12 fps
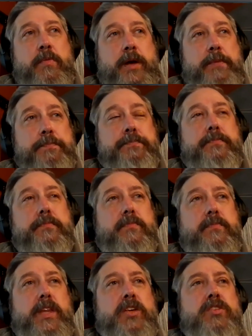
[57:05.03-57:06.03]
But
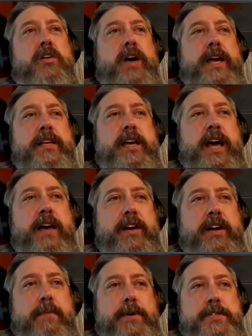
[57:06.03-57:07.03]
so I did have
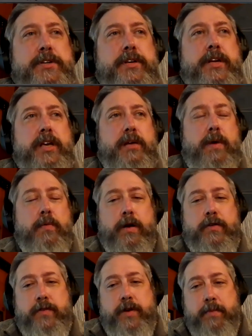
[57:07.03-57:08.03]
an opportunity on my
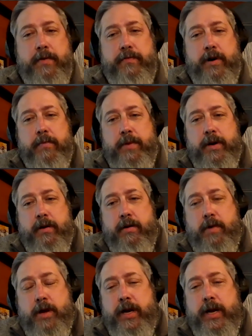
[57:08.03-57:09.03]
wife's family farm here in
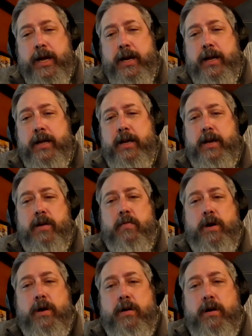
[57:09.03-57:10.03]
Wyandotte
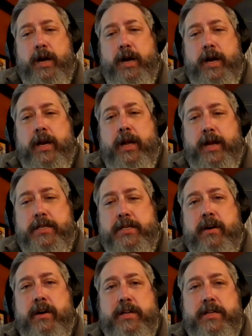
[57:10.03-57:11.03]
where I
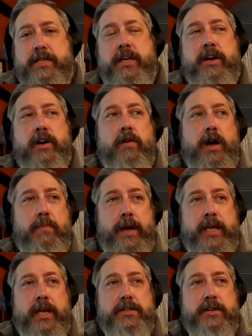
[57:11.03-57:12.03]
started to say, you know what, my
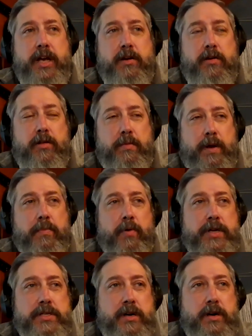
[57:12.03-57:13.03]
kids are getting older. My
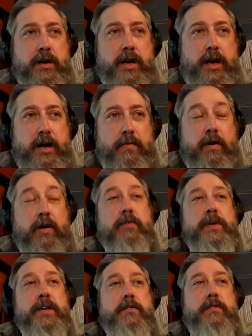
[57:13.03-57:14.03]
boys are, he'll
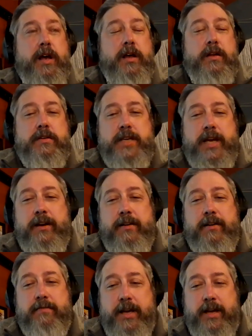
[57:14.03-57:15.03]
be
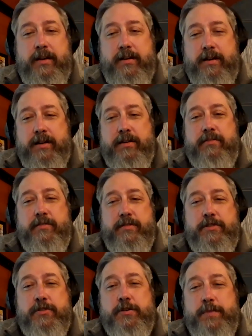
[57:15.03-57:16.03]
10 and
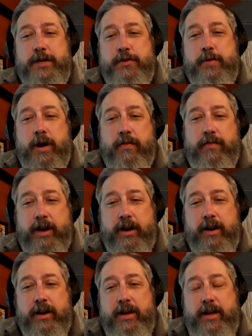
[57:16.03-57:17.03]
soon to be 12
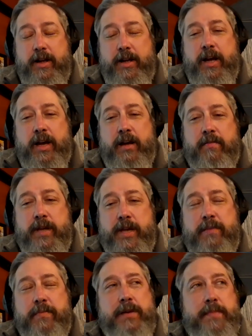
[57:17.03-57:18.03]
here. And
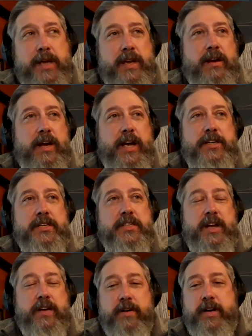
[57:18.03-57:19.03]
I'm like, man, I just
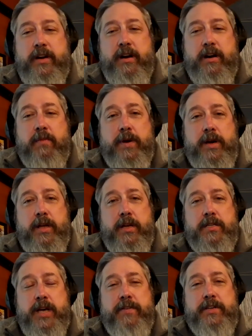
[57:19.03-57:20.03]
never deer hunted, but
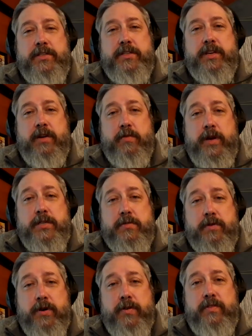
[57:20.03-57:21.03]
it's obviously a
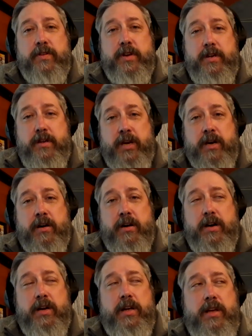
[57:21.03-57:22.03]
resource
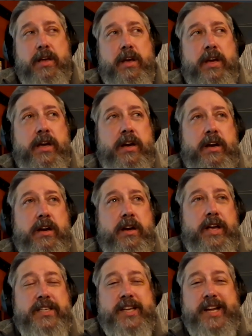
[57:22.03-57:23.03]
here. Mm-hmm. And
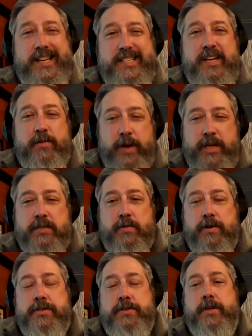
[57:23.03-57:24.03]
it's an easy
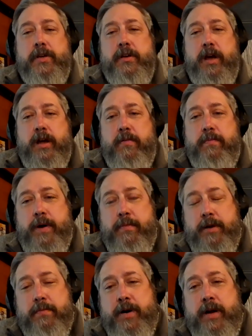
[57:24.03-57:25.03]
resource. You can hunt
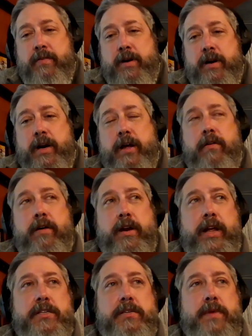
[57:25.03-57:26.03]
public, private ground and
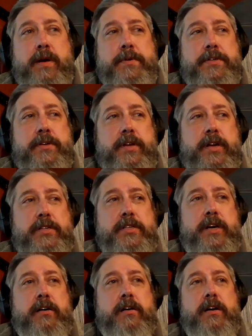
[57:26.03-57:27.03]
had some opportunities
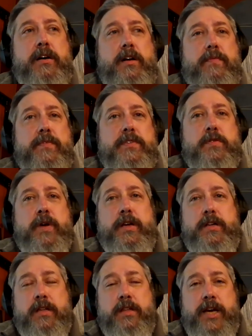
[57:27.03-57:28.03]
there. So I
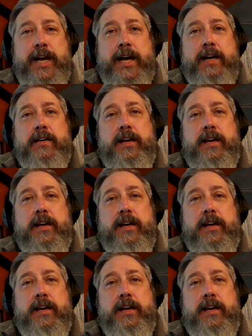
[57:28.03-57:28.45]
did that.